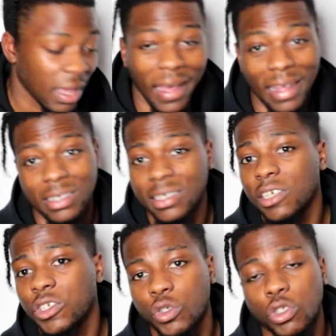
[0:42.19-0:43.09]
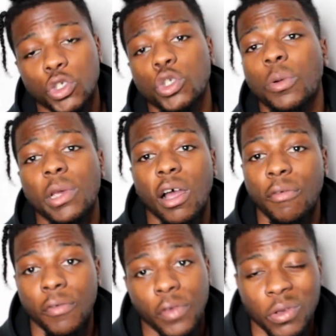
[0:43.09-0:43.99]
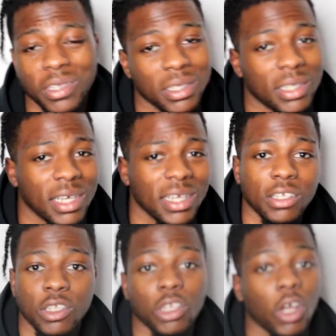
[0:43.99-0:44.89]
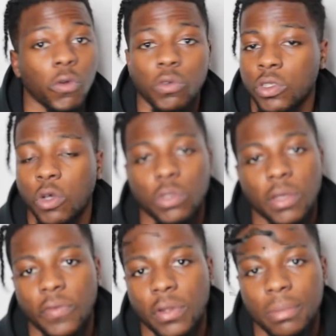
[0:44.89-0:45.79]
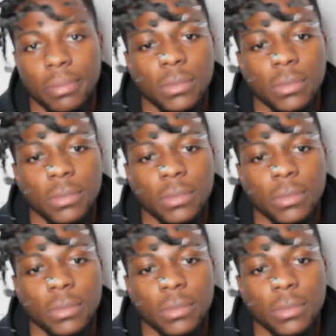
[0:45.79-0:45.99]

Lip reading: And today's shoe, the shoe that we are reviewing today, is no different.